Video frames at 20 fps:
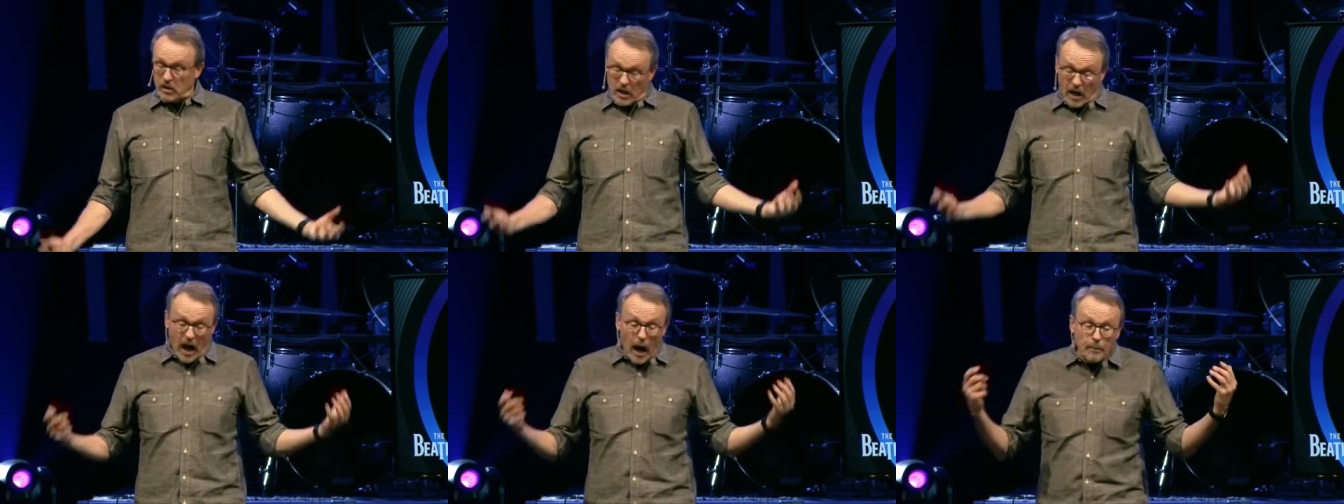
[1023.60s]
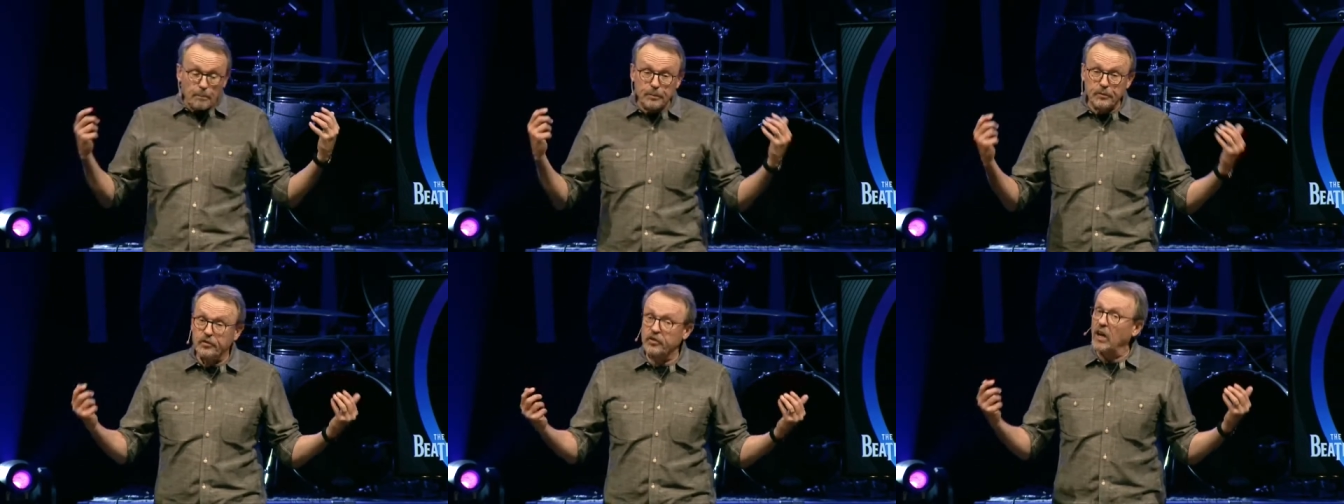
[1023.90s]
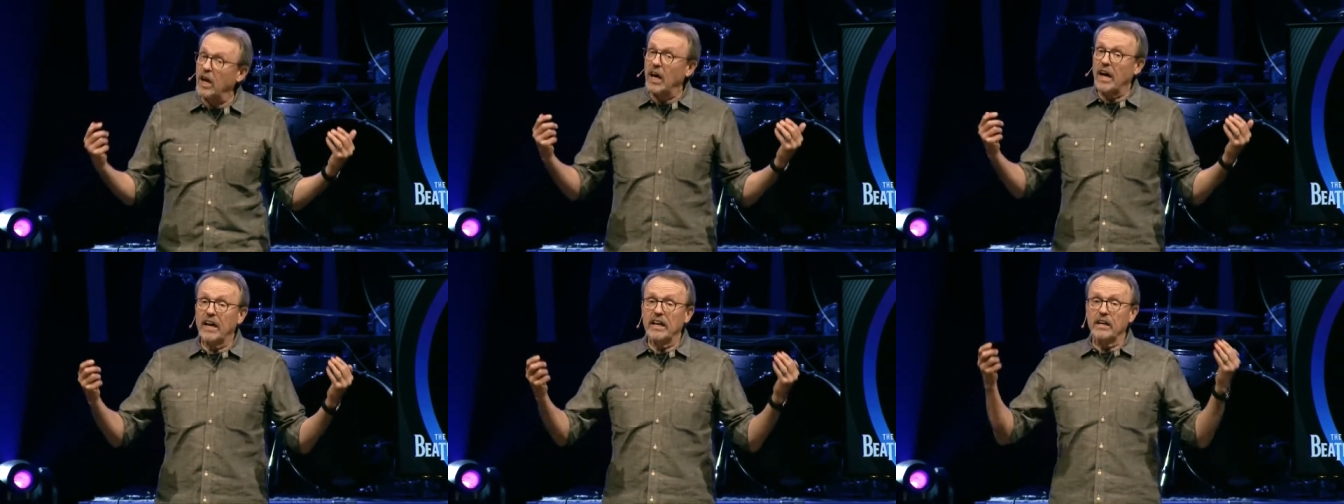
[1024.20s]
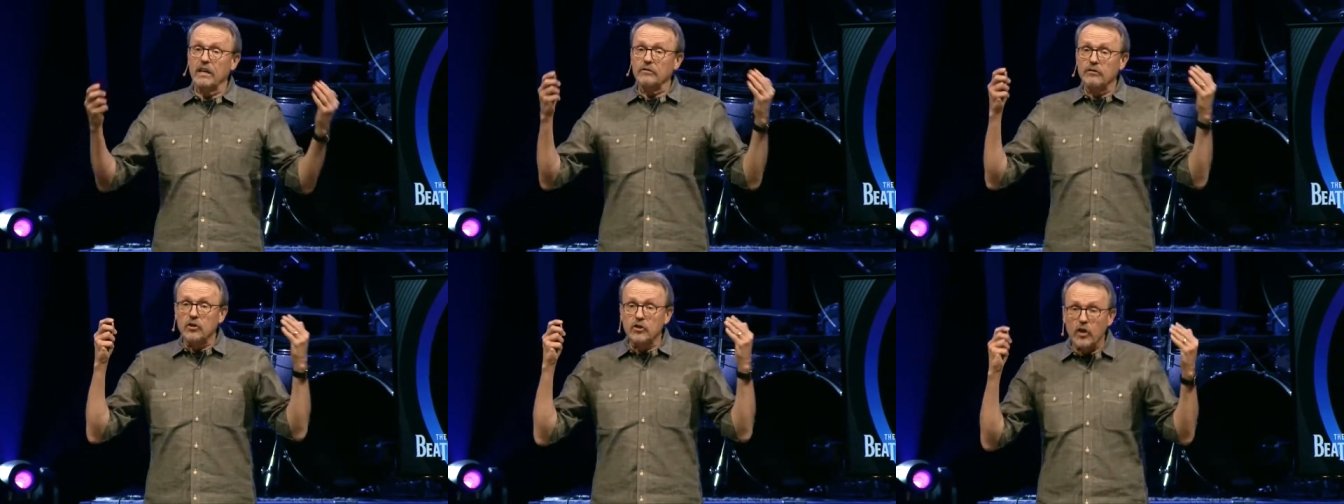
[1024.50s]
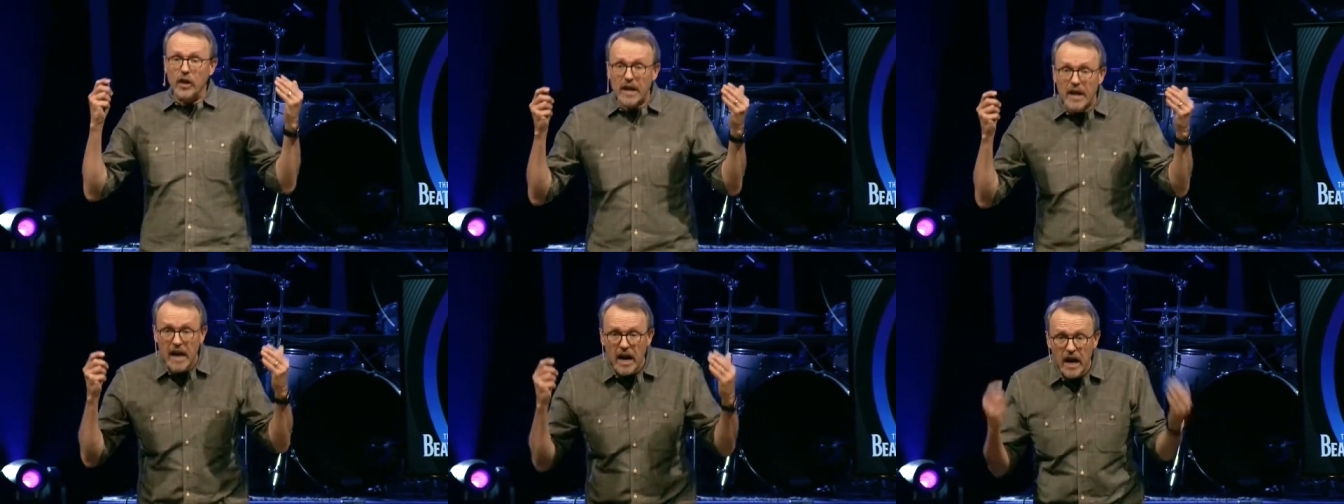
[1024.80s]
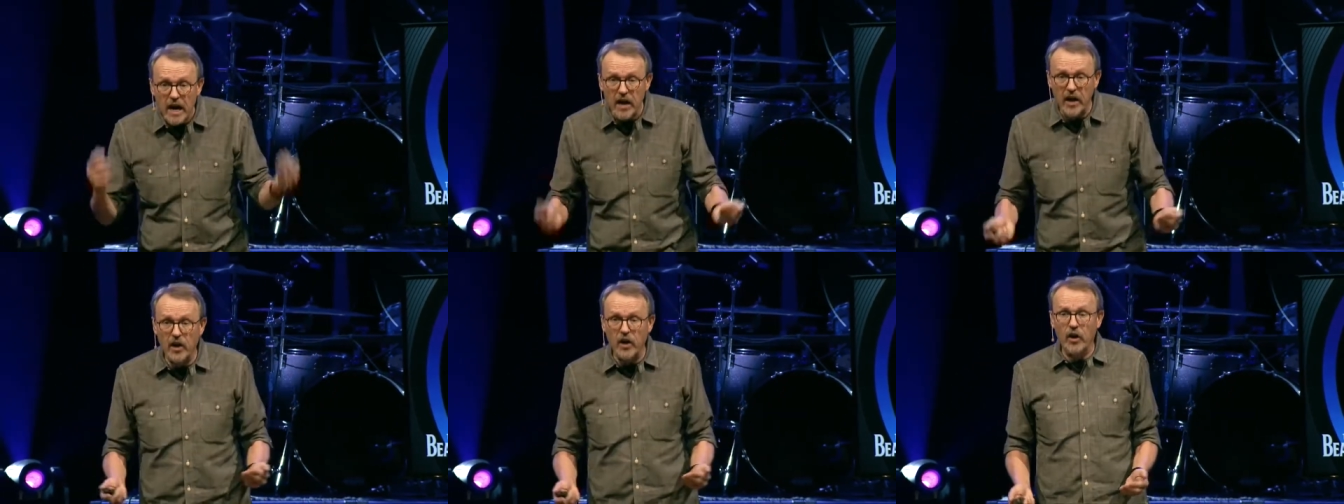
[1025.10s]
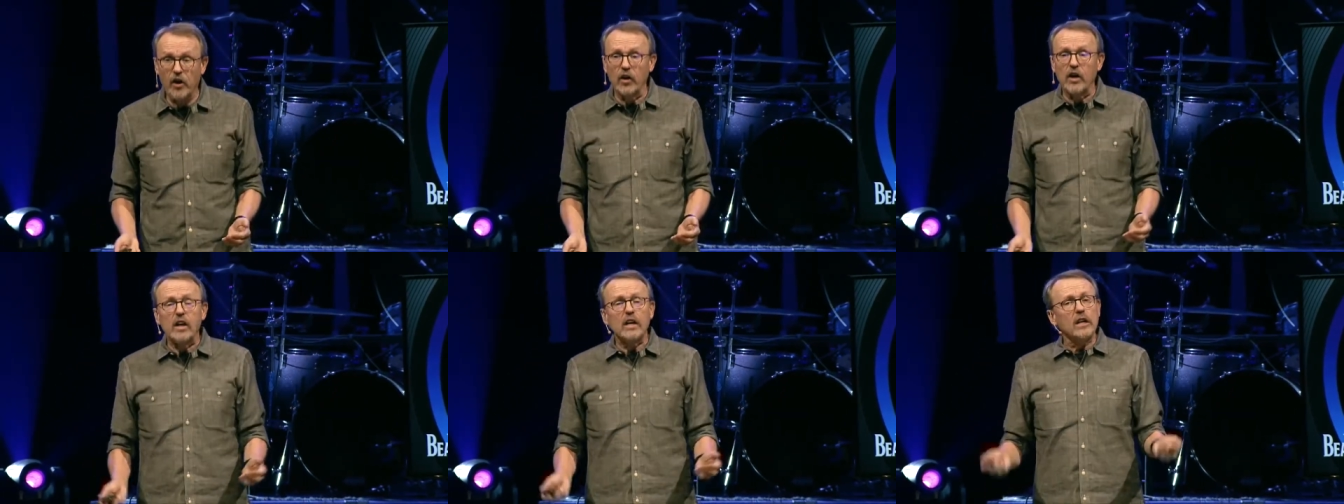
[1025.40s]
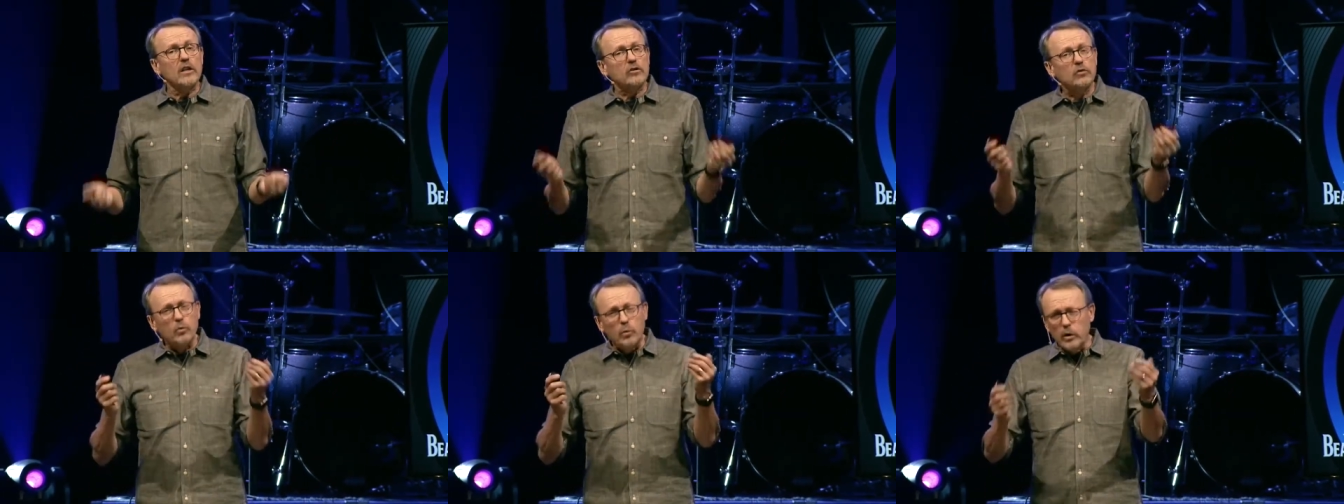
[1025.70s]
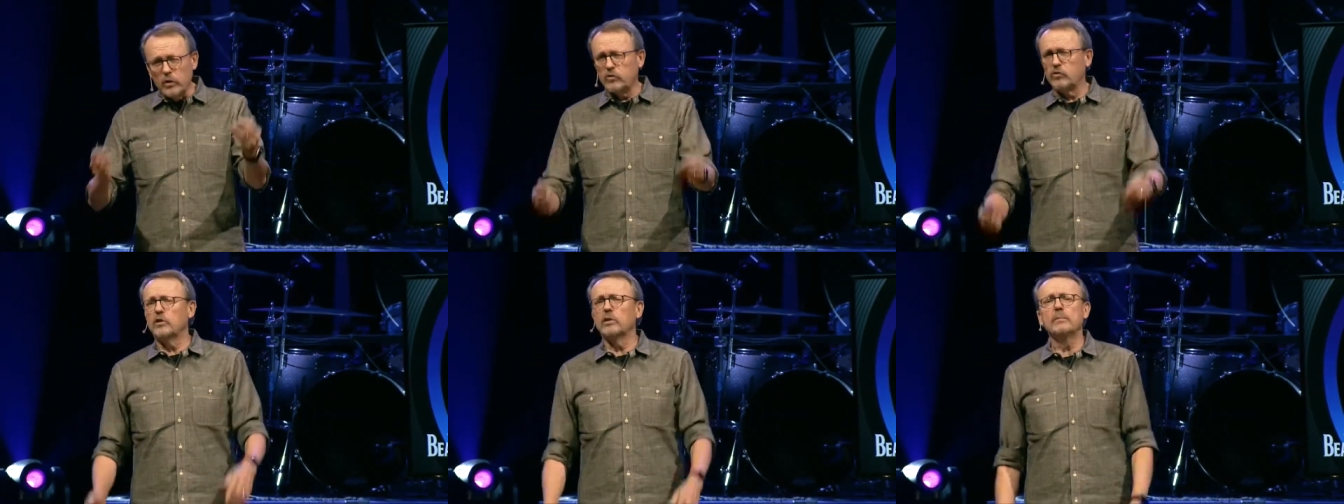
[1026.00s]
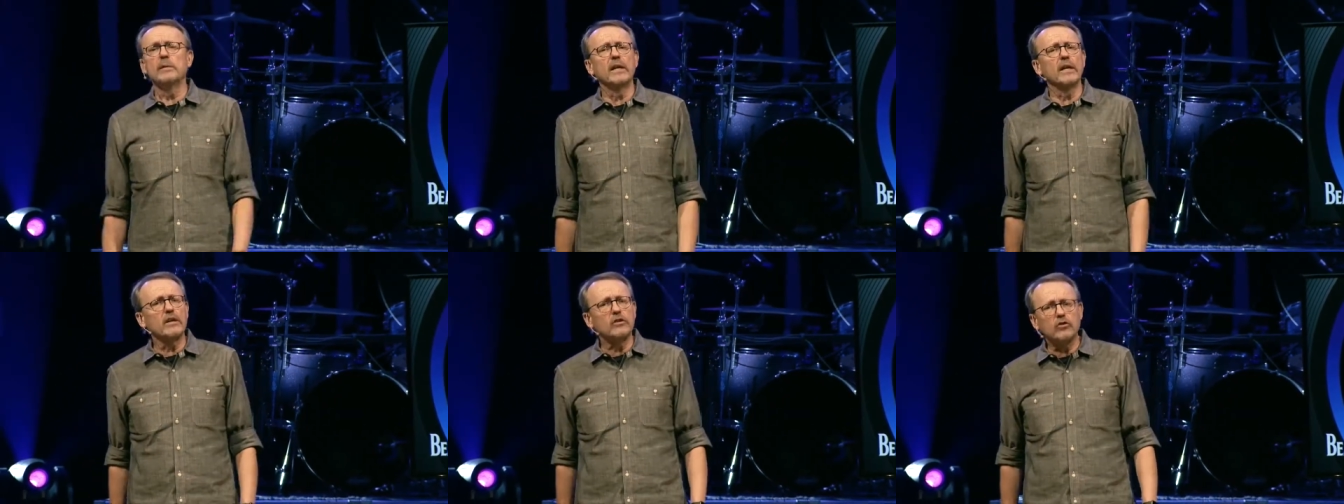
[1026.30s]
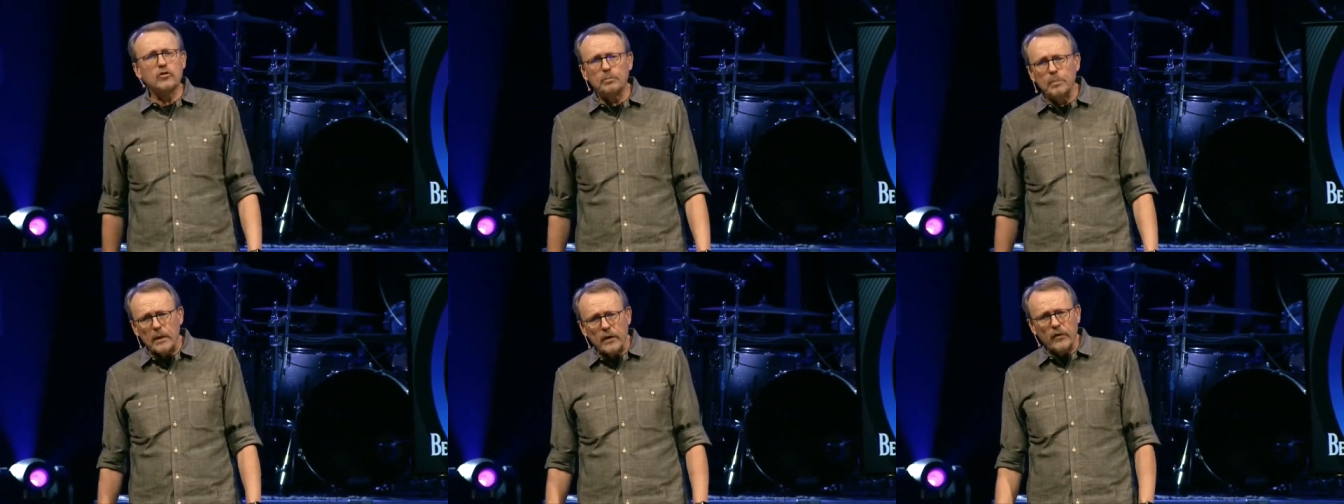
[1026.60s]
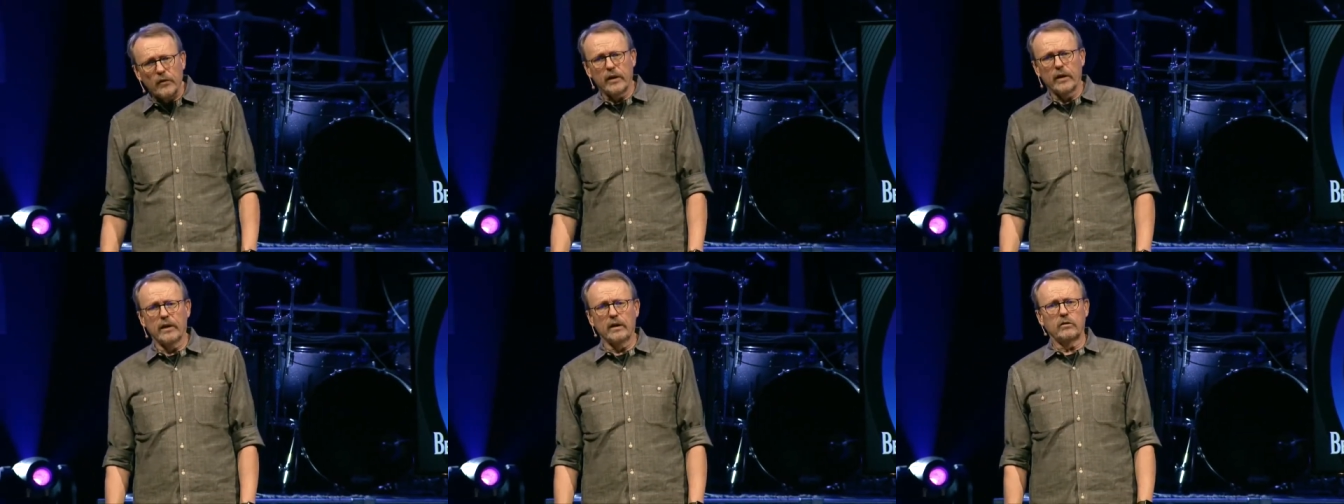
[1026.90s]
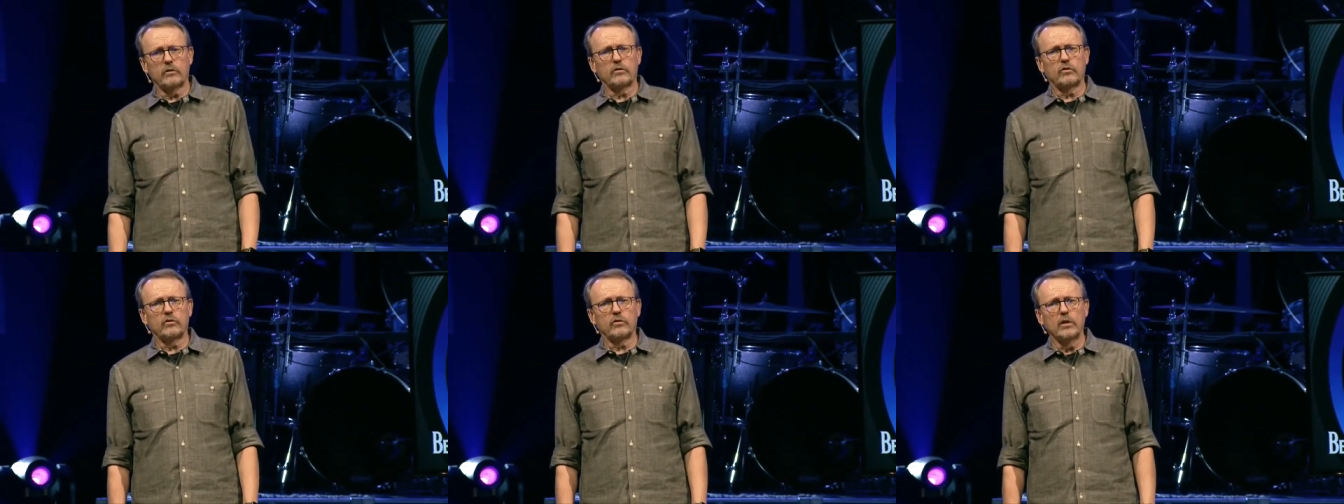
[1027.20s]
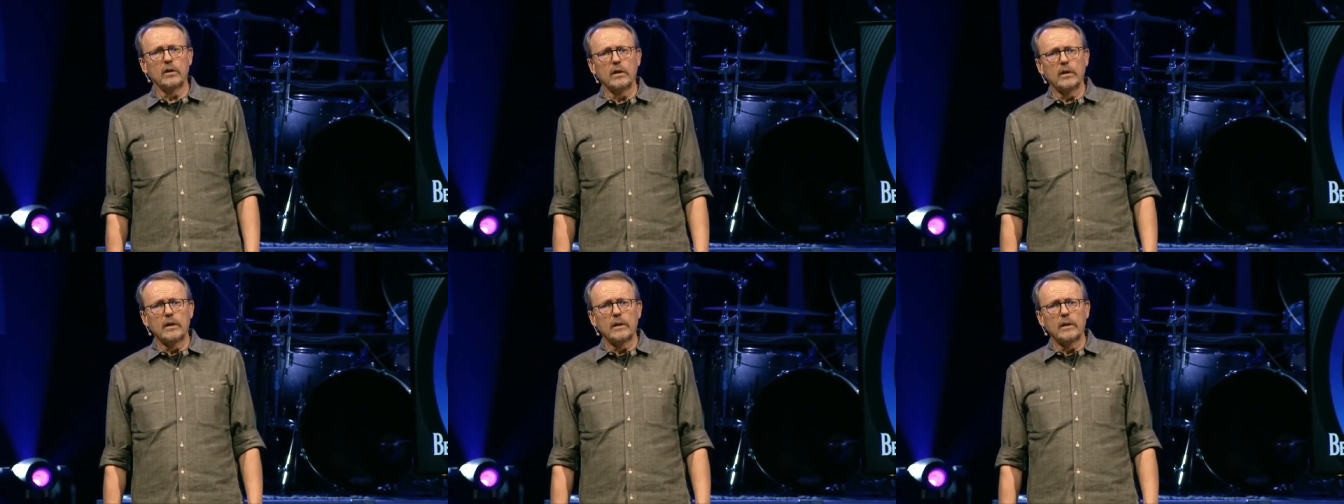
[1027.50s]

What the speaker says: the upside of gray hair is wisdom and experience,